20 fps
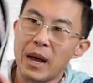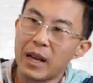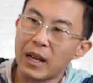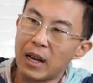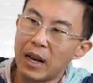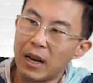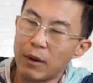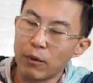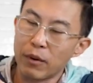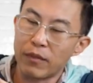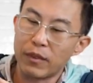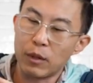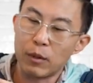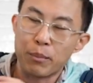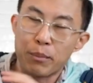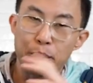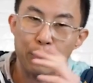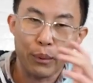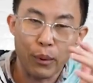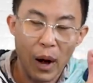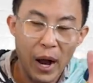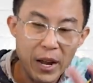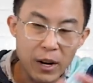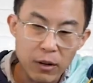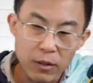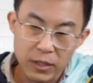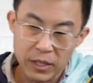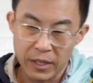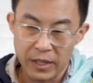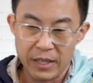bag I reviewed
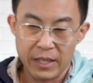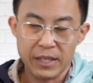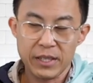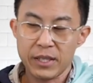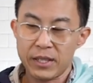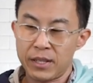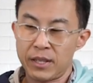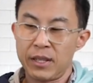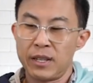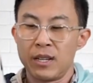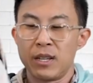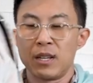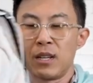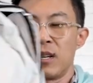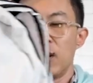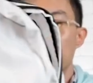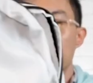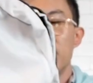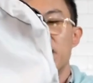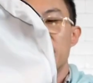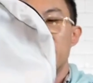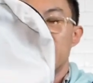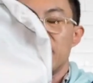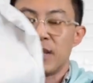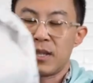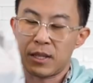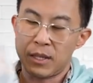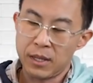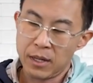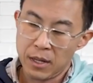prior to this was
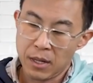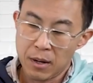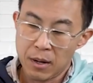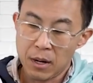this,